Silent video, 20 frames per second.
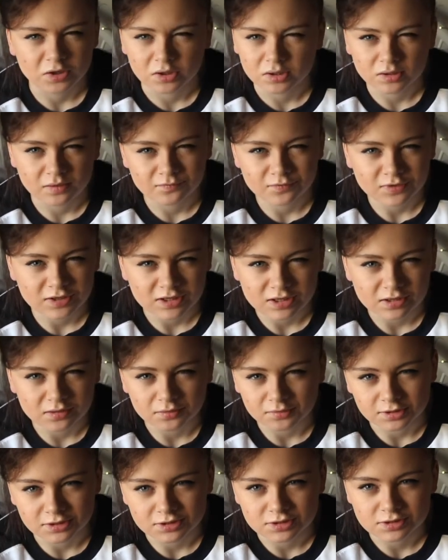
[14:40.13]
I don't think
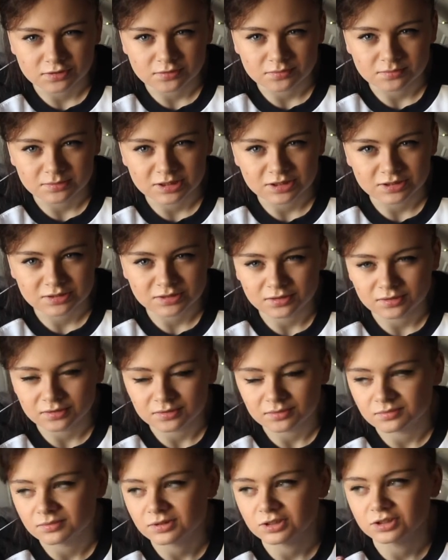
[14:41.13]
earrings suit me, so
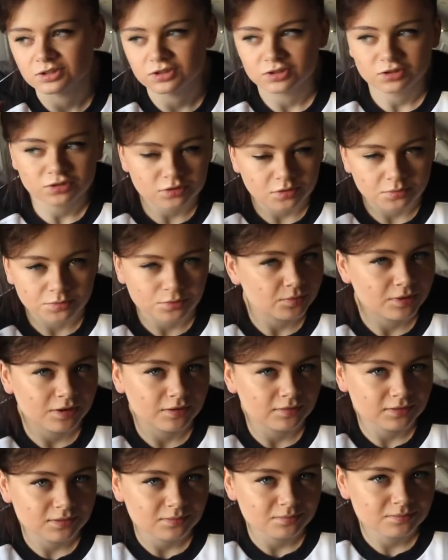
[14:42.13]
I just stopped
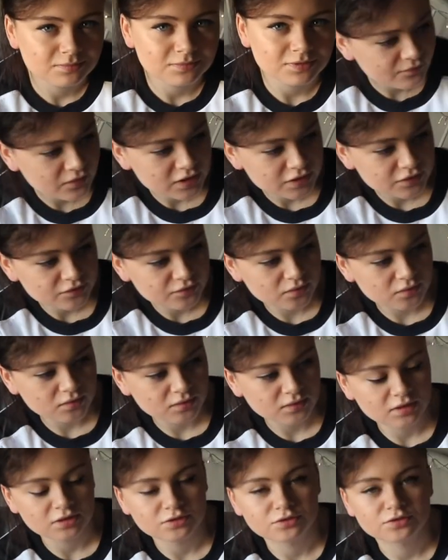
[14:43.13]
wearing them. First
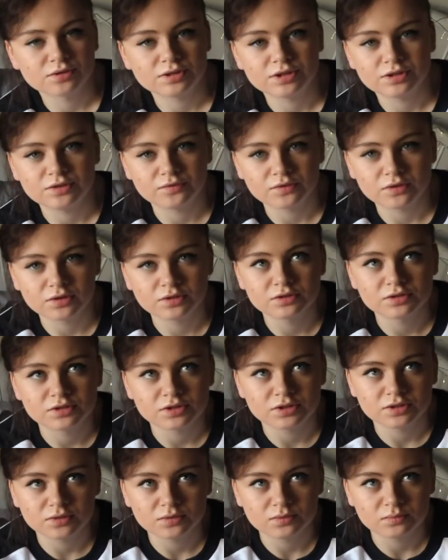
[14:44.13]
foreign country you've gone
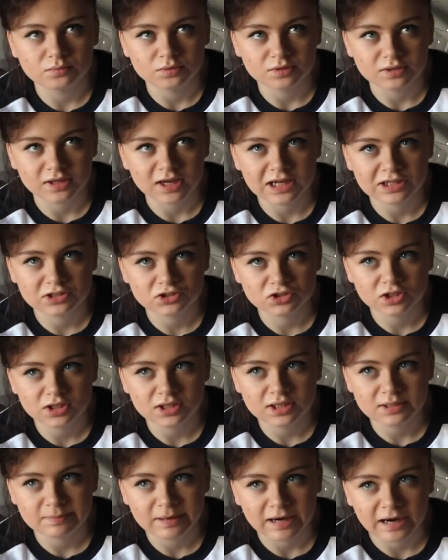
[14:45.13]
to was
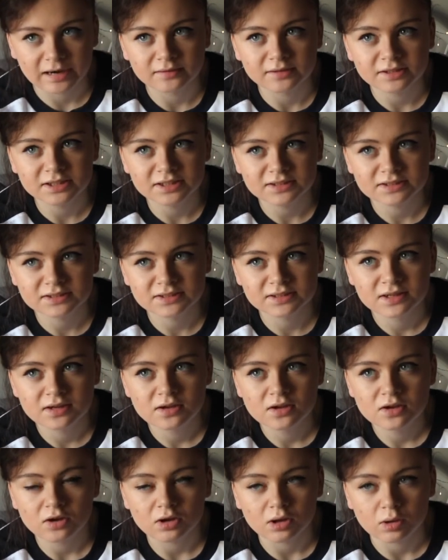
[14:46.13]
actually Paris.
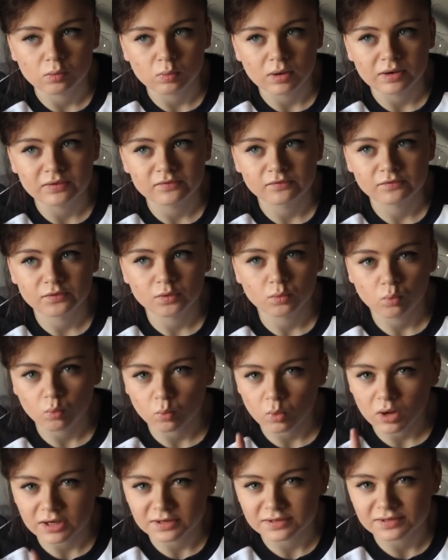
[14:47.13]
I went for
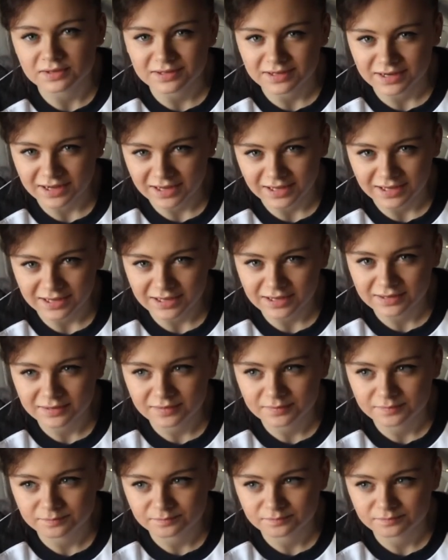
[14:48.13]
1 day,
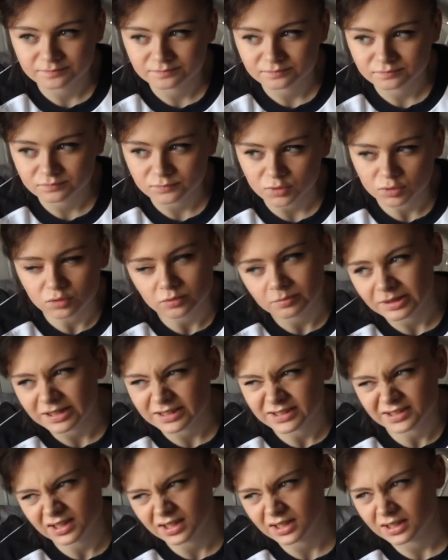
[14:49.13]
or
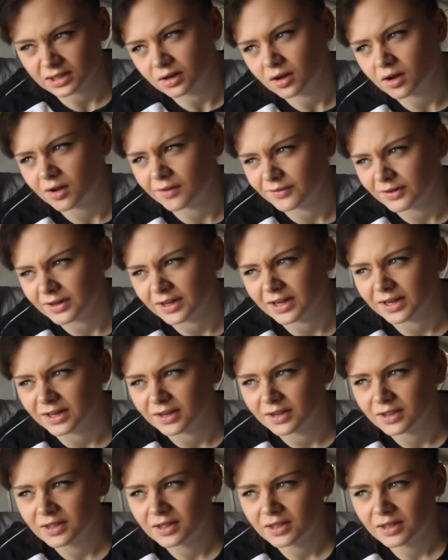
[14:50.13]
basically half a
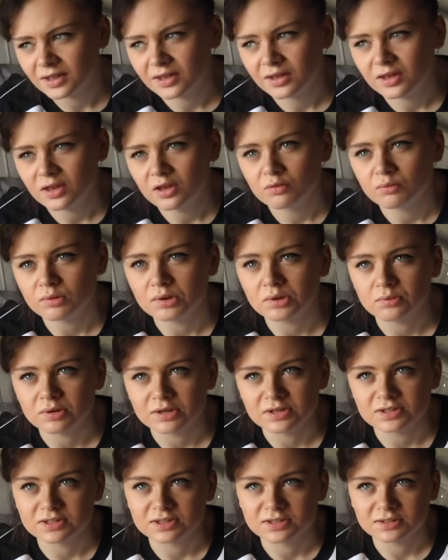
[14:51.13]
day. We
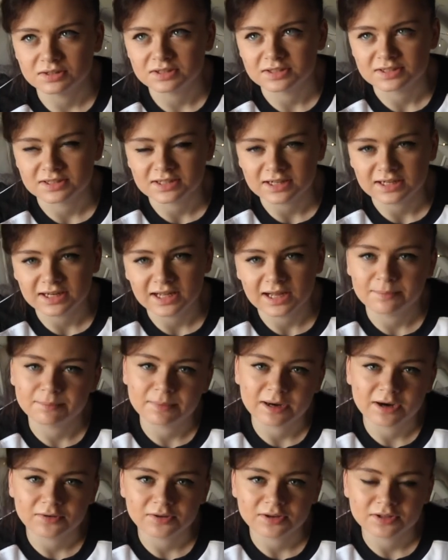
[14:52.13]
went to Disneyland
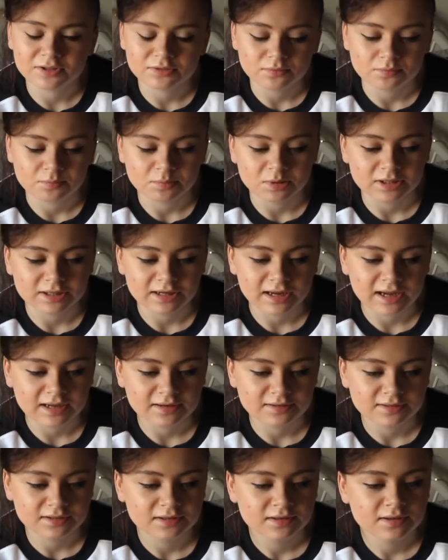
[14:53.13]
Paris with my
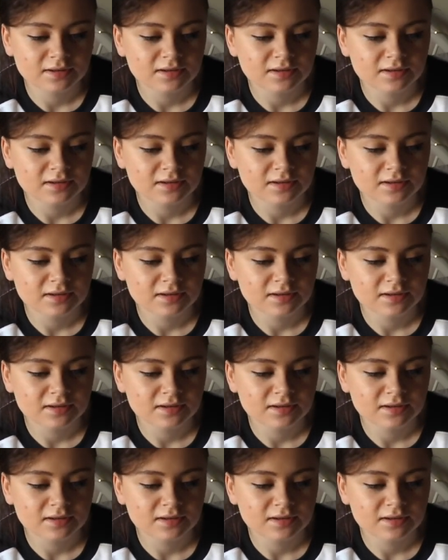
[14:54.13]
dad.